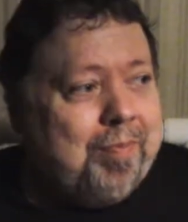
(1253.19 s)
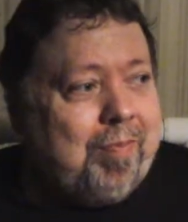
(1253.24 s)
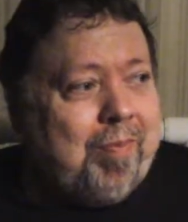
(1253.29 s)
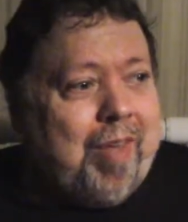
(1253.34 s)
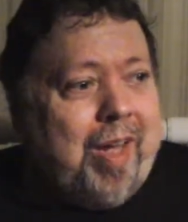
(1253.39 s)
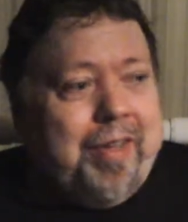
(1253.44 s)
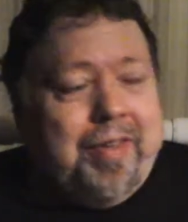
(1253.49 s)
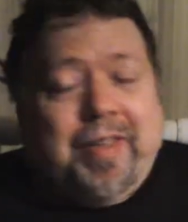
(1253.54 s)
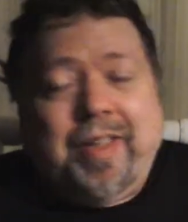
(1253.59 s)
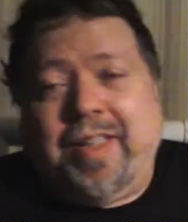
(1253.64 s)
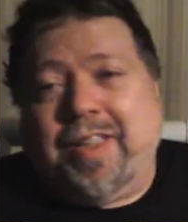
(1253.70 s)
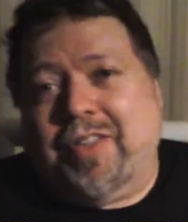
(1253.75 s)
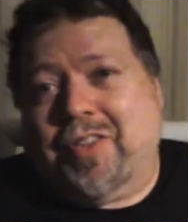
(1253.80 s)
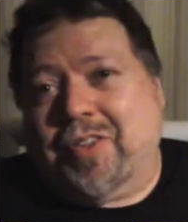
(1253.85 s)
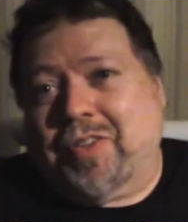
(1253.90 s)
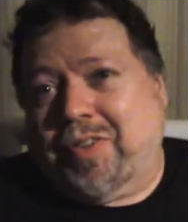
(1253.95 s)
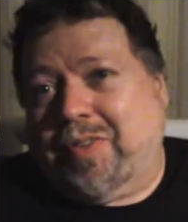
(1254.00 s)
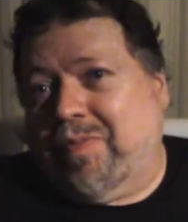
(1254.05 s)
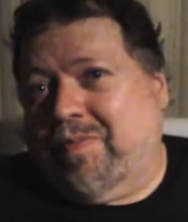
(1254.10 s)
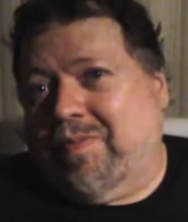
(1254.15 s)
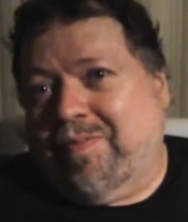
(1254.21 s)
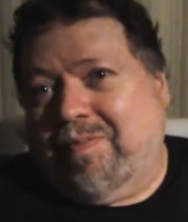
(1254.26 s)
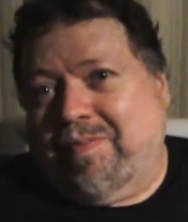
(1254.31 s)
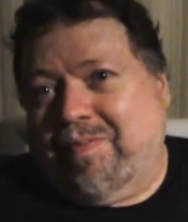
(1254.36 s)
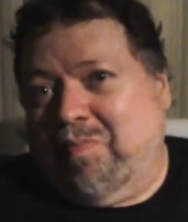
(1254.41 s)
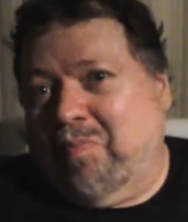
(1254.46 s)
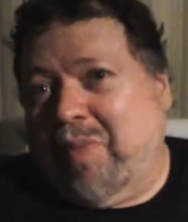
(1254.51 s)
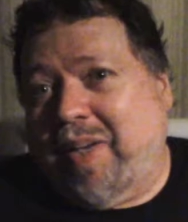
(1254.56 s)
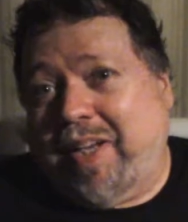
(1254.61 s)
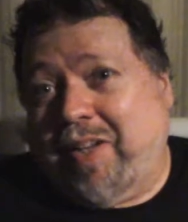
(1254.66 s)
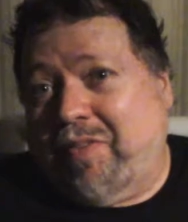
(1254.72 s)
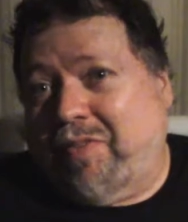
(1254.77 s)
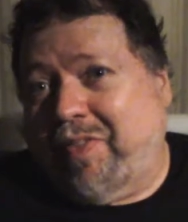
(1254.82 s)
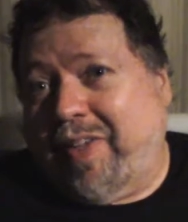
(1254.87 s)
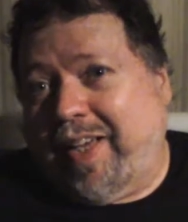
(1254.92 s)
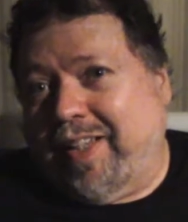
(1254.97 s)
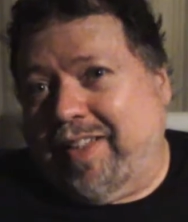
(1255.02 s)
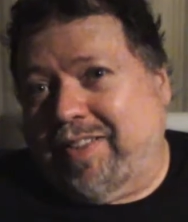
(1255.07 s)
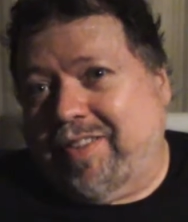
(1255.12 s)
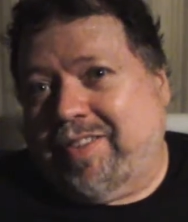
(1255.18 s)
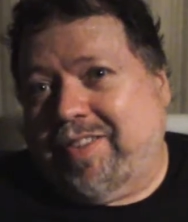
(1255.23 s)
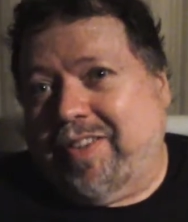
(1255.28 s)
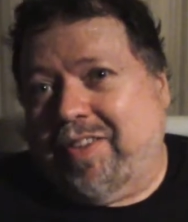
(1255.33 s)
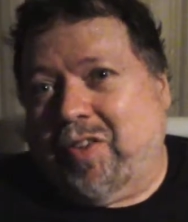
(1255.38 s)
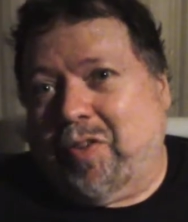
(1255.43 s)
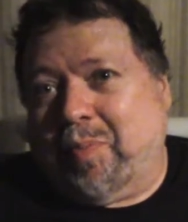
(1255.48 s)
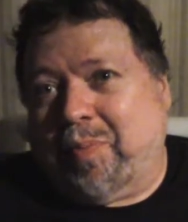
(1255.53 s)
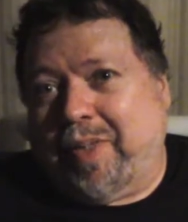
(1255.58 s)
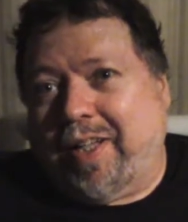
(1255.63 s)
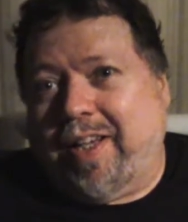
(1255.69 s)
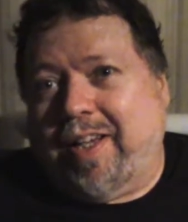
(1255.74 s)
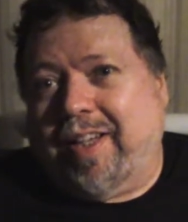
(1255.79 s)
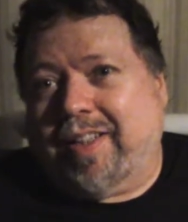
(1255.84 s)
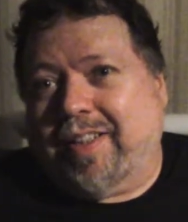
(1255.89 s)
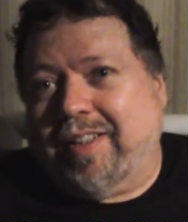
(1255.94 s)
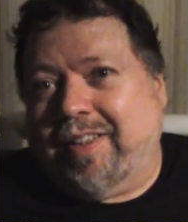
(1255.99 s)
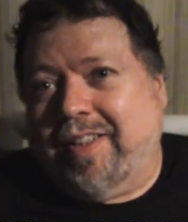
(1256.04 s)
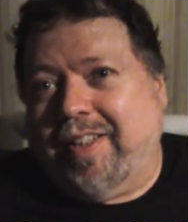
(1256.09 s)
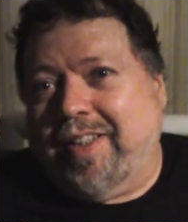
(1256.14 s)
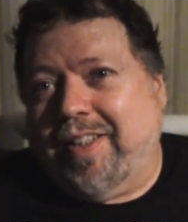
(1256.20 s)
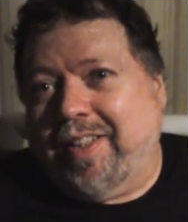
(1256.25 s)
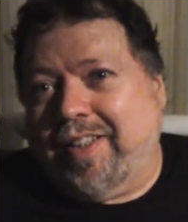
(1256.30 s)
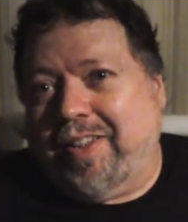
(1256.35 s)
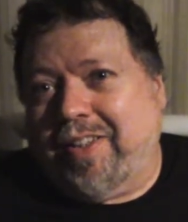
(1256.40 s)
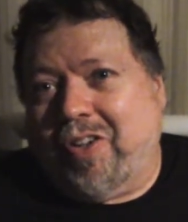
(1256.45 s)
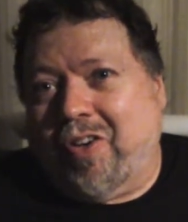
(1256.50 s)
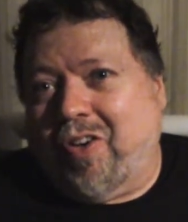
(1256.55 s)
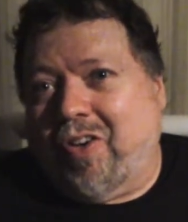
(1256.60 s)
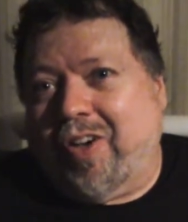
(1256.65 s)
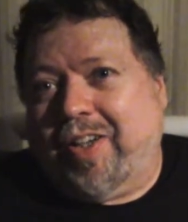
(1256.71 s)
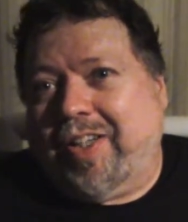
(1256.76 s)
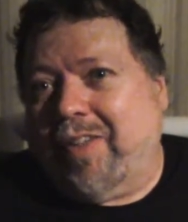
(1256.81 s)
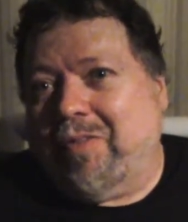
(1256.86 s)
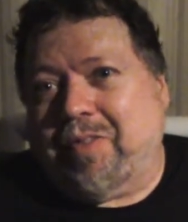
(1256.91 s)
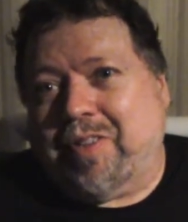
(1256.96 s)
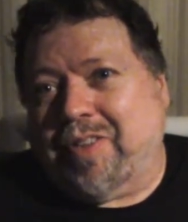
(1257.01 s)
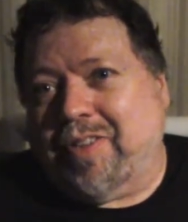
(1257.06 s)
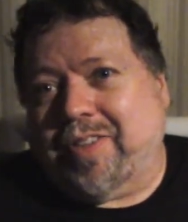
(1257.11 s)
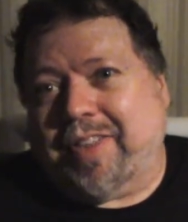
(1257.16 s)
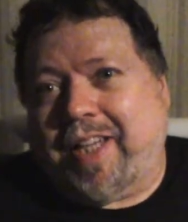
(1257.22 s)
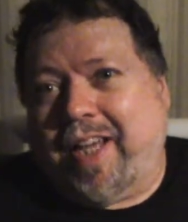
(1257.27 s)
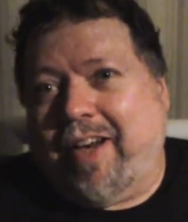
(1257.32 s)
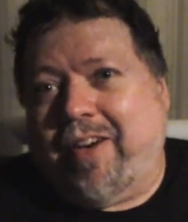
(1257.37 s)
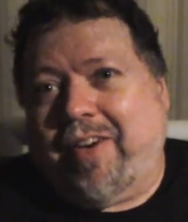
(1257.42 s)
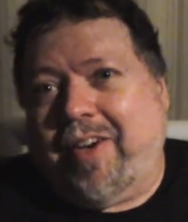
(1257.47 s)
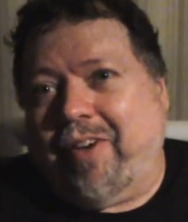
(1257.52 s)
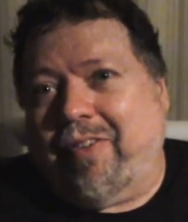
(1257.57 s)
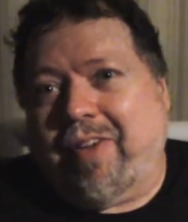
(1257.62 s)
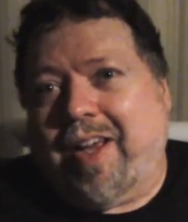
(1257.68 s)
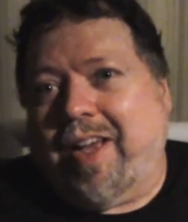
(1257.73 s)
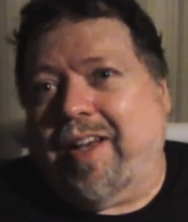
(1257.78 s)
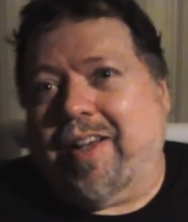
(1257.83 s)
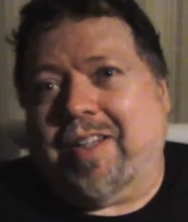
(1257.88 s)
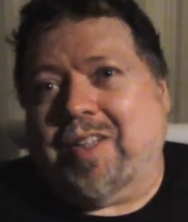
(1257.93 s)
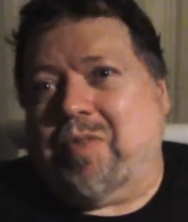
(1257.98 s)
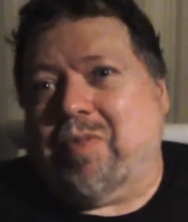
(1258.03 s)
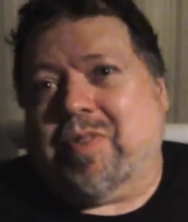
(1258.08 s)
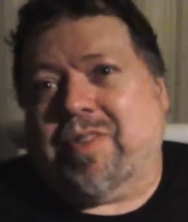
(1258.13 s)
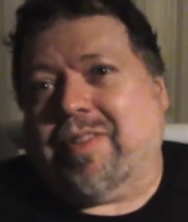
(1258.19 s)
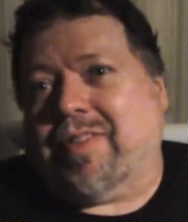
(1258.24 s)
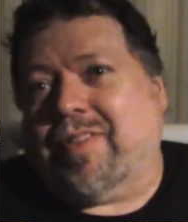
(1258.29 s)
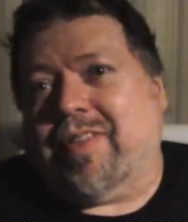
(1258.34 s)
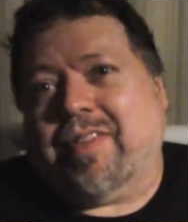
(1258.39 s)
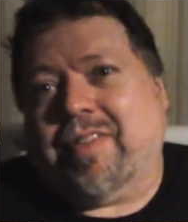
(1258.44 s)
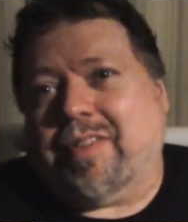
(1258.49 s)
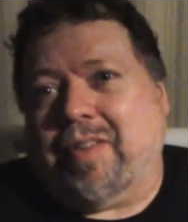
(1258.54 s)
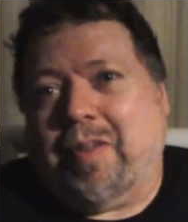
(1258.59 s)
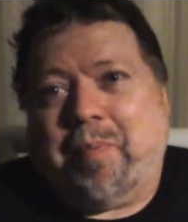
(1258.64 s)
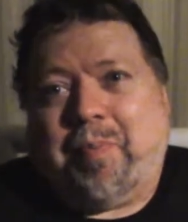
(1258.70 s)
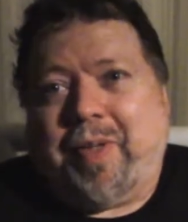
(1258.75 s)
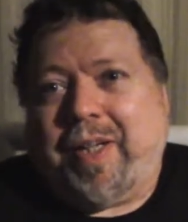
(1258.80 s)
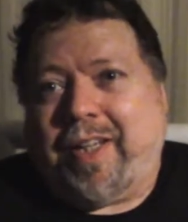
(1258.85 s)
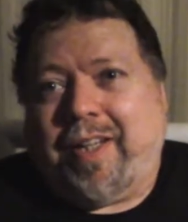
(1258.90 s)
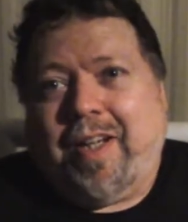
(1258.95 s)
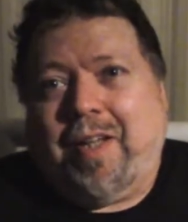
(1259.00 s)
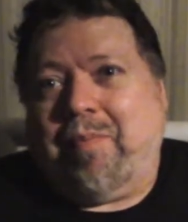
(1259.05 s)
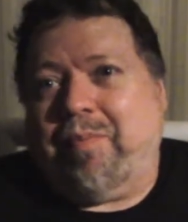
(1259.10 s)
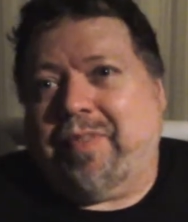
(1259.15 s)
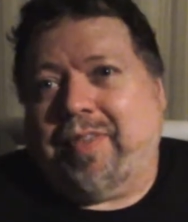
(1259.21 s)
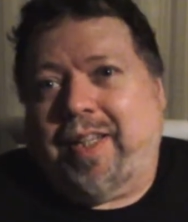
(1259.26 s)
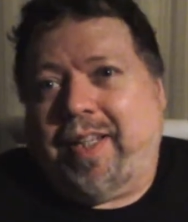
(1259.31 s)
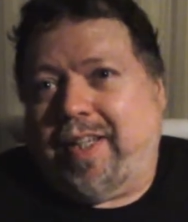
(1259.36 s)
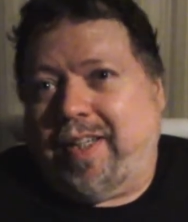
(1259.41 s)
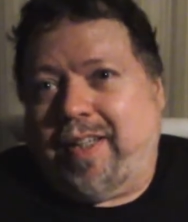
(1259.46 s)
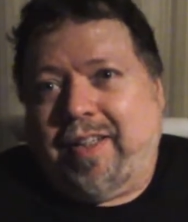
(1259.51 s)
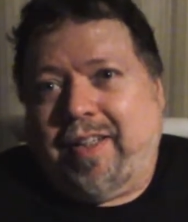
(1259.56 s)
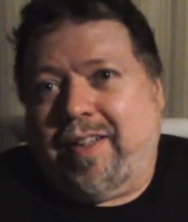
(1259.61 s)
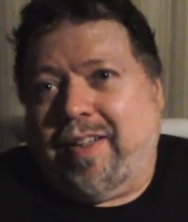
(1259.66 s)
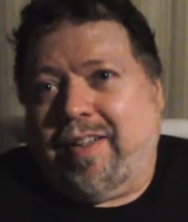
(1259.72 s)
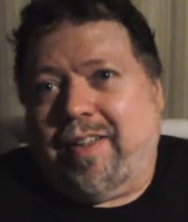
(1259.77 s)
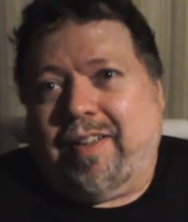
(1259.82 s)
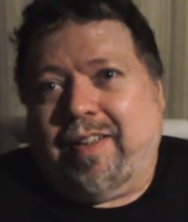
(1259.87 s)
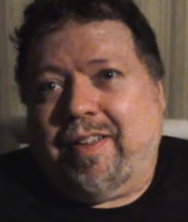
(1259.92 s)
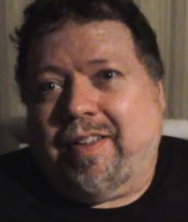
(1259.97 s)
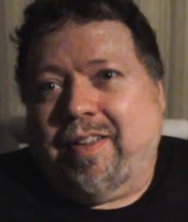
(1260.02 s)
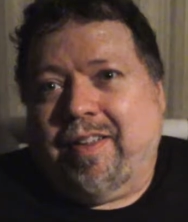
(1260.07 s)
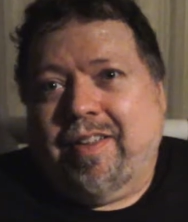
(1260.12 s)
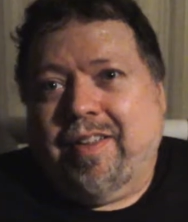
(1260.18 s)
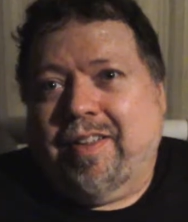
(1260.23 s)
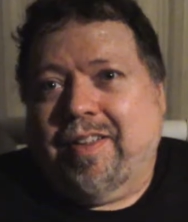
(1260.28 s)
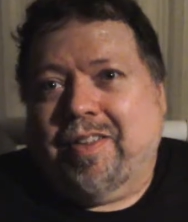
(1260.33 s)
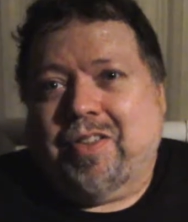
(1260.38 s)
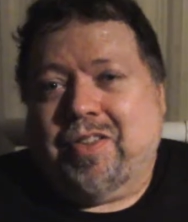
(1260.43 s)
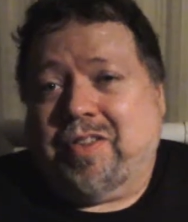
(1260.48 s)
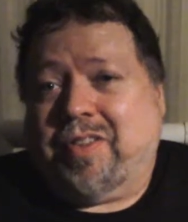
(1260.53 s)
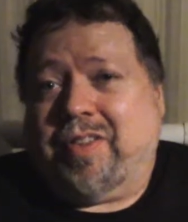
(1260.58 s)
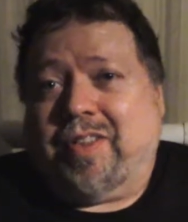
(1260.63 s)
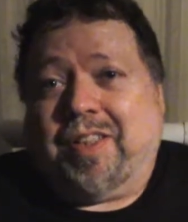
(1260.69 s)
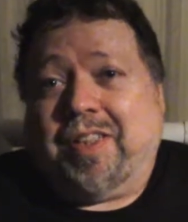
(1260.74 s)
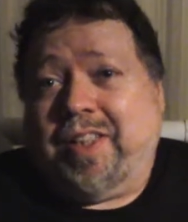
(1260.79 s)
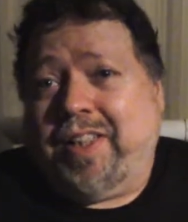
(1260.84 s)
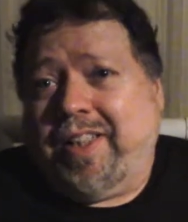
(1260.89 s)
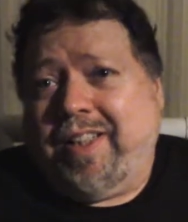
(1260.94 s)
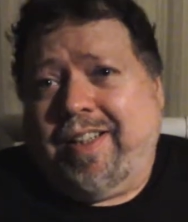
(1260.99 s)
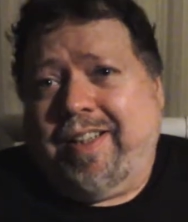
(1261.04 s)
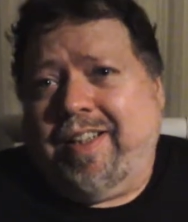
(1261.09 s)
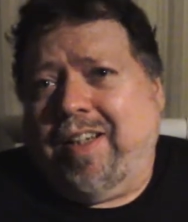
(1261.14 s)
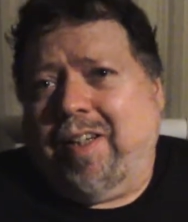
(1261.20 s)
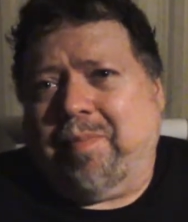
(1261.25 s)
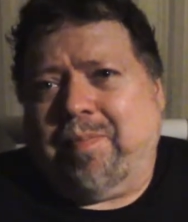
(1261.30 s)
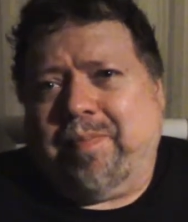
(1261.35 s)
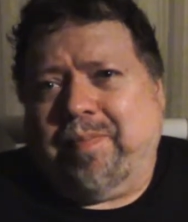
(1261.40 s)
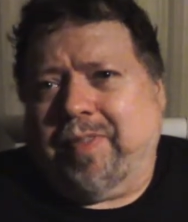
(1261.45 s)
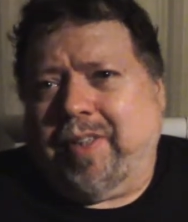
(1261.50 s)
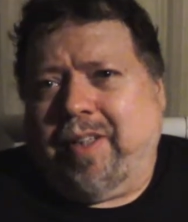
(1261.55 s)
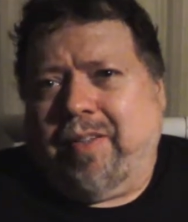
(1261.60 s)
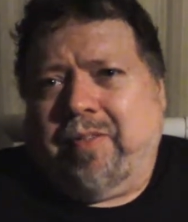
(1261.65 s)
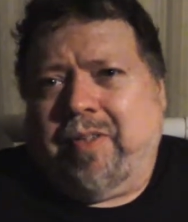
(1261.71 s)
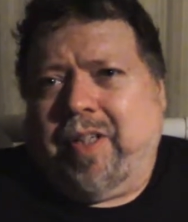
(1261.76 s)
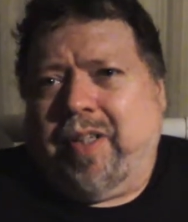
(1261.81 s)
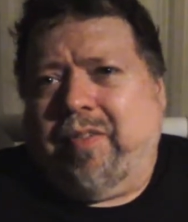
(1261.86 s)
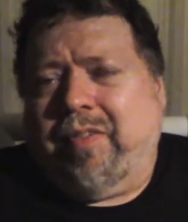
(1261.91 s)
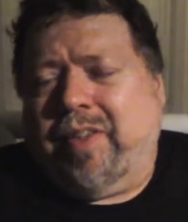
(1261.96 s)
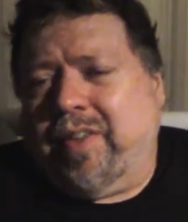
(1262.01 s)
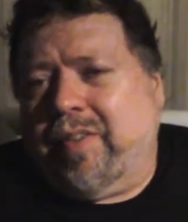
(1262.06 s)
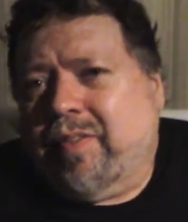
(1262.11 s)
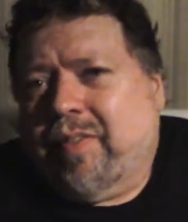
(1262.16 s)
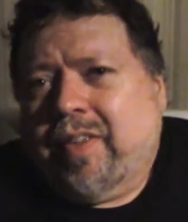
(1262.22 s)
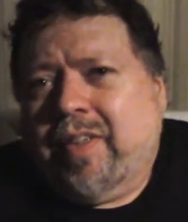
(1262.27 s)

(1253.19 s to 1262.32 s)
I think he just might have found a cinder block in the yard, and he was just carrying it around because he was just going to pick it up and take it in and just to clean it up and get rid of it.